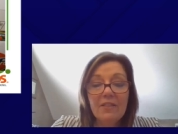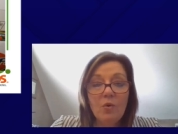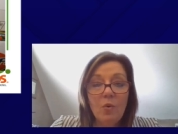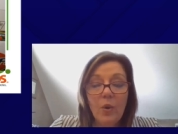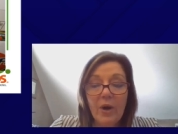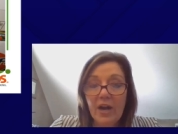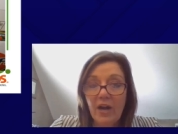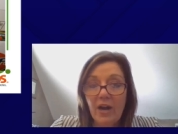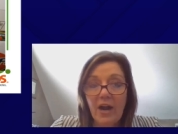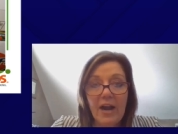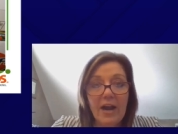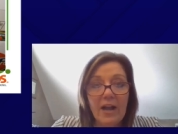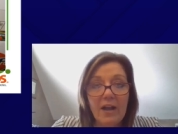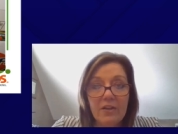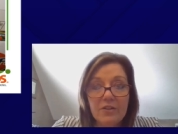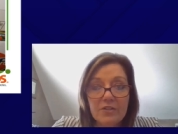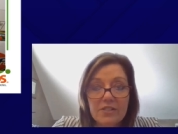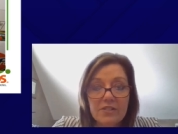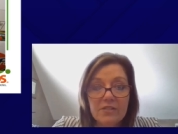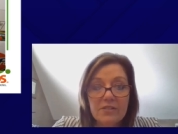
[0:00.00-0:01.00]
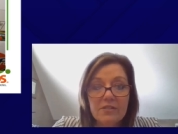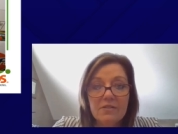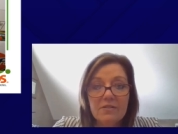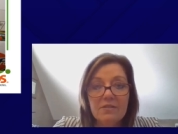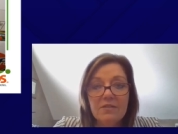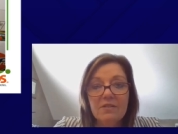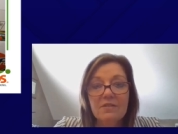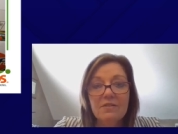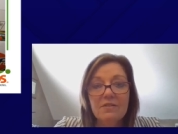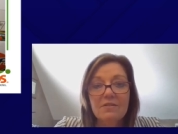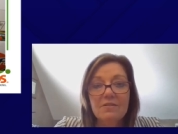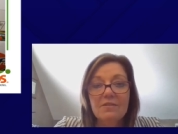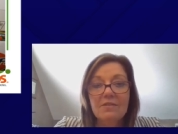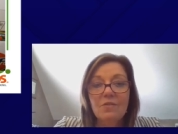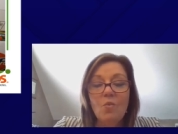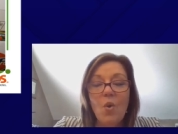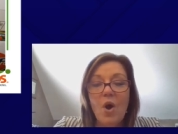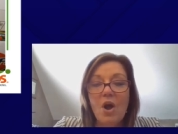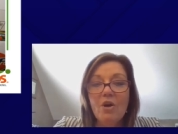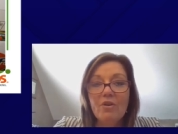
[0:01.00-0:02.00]
the warehouse
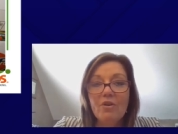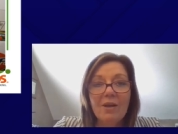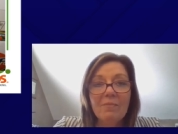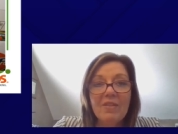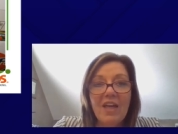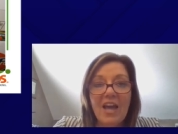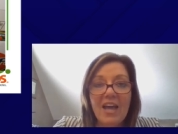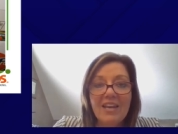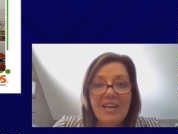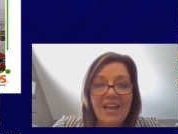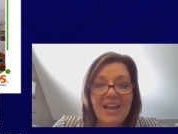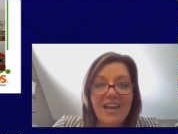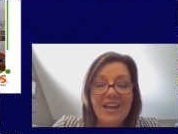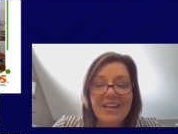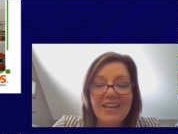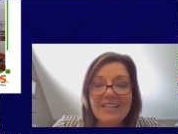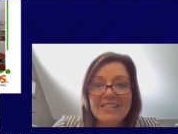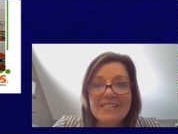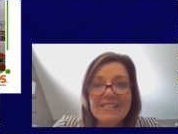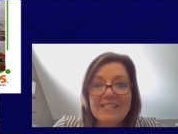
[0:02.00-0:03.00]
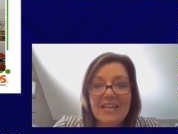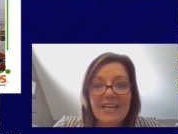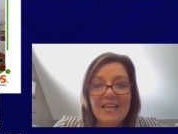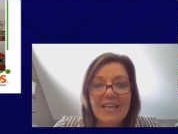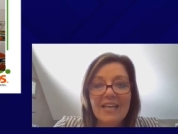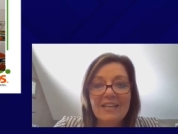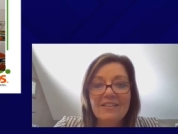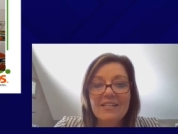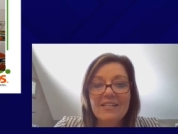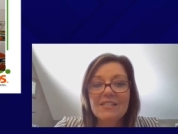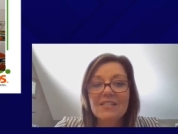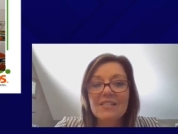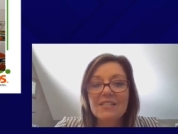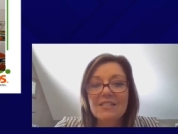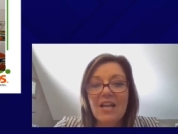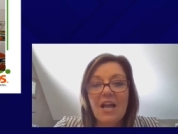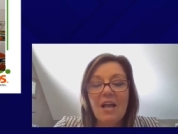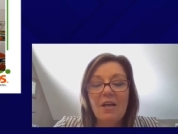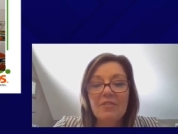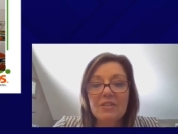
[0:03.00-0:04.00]
woke up that day and said, this is
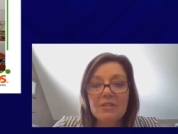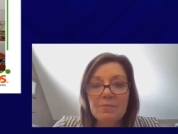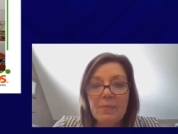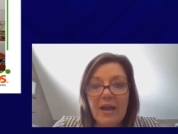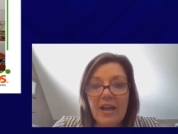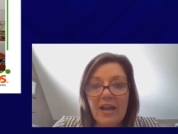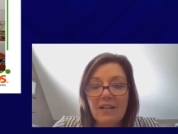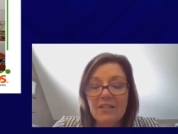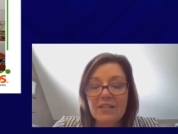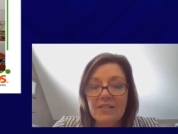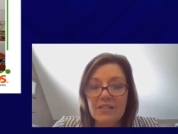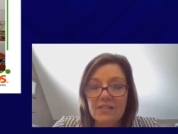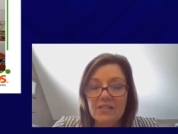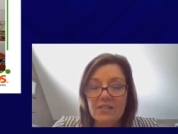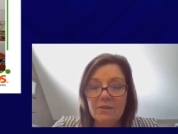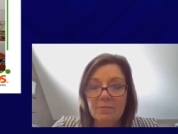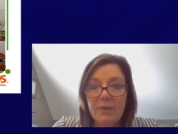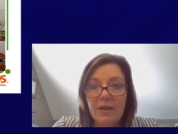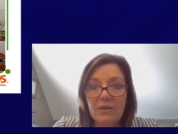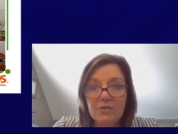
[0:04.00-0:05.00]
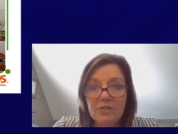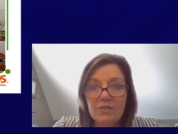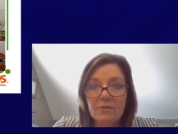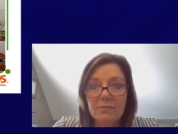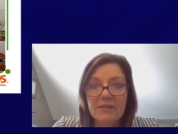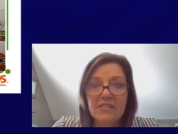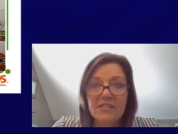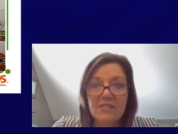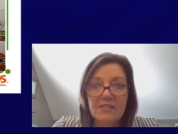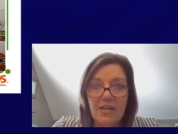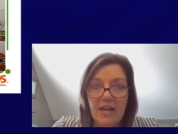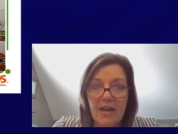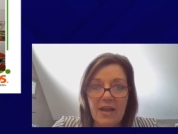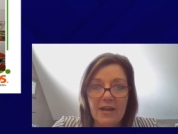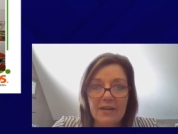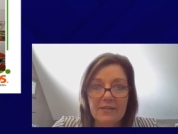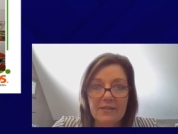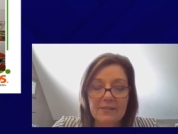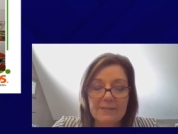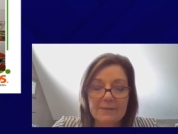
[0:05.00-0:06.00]
how this pallet is supposed to be
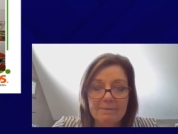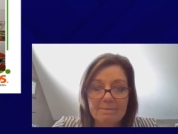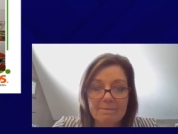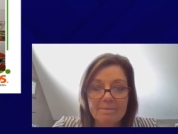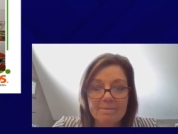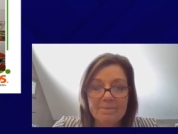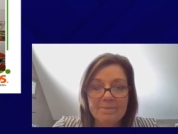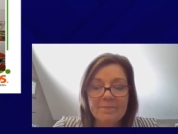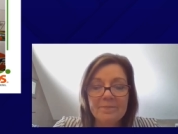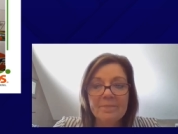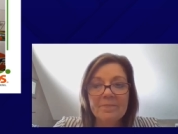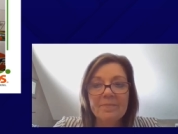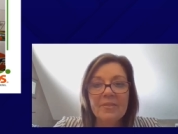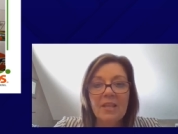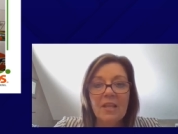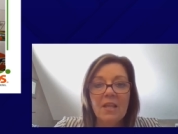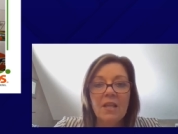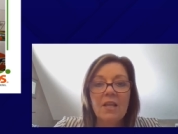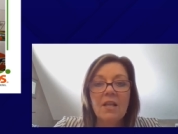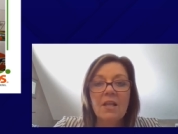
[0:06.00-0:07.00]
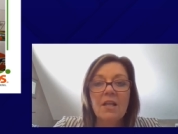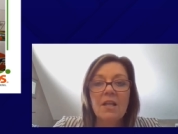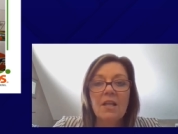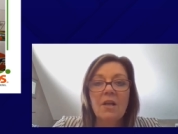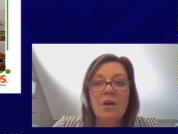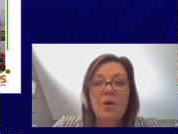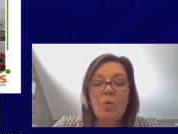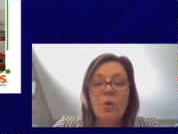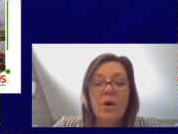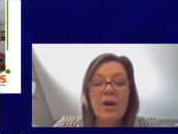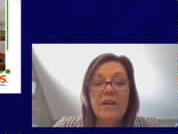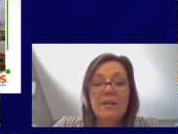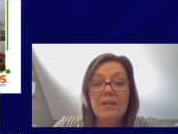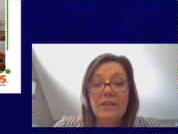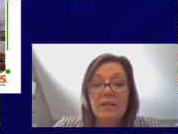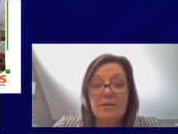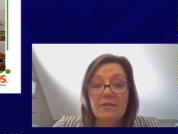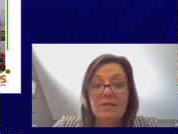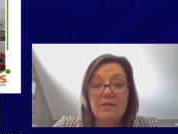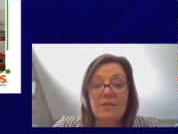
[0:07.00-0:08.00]
stacked. What
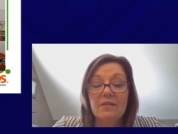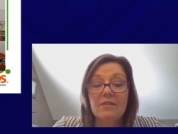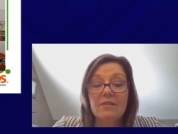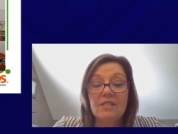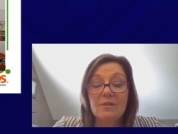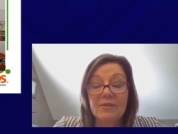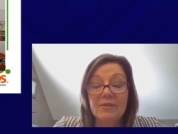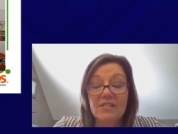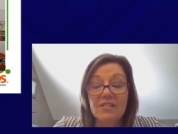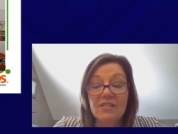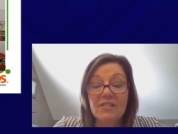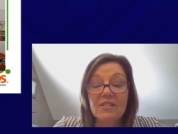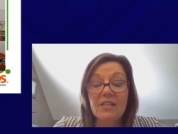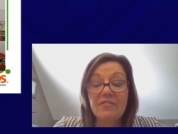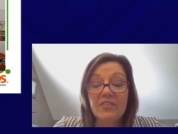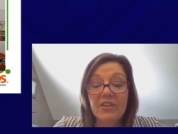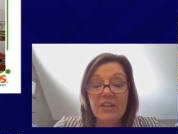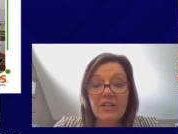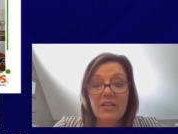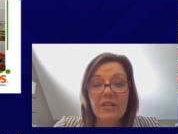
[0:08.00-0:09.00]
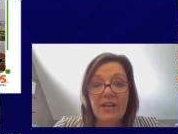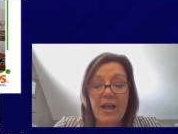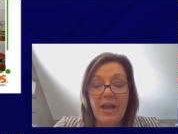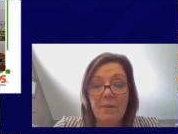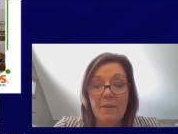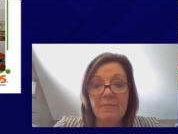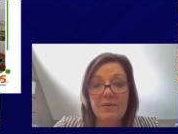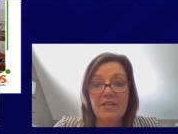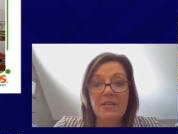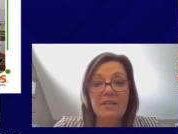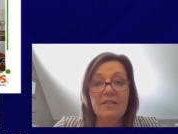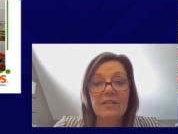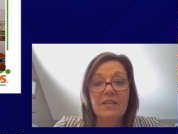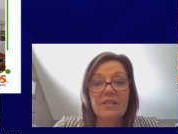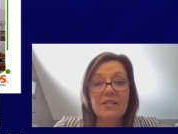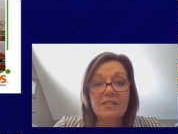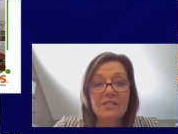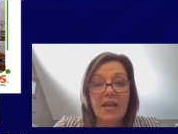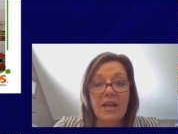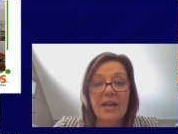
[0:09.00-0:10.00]
specifically happened in
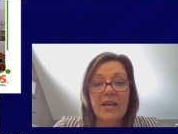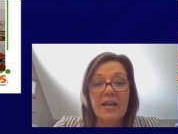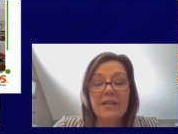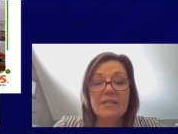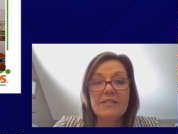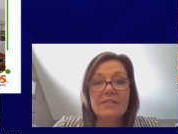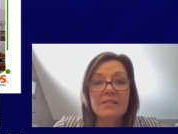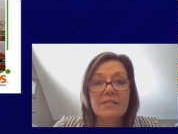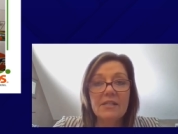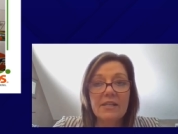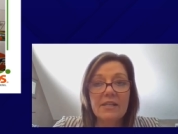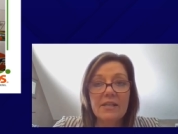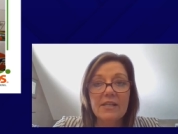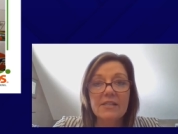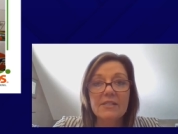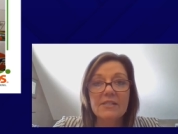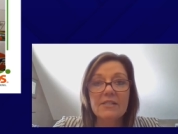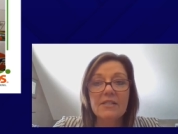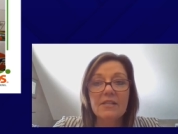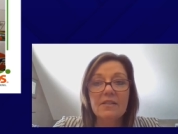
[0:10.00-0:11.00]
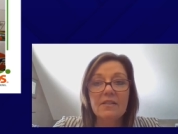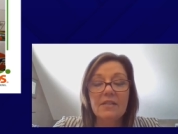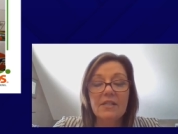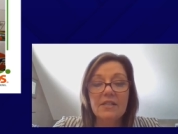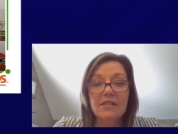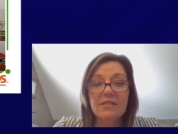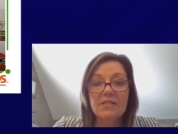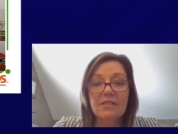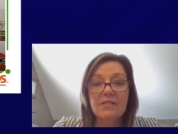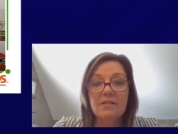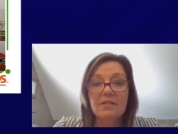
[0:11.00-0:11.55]
this case is this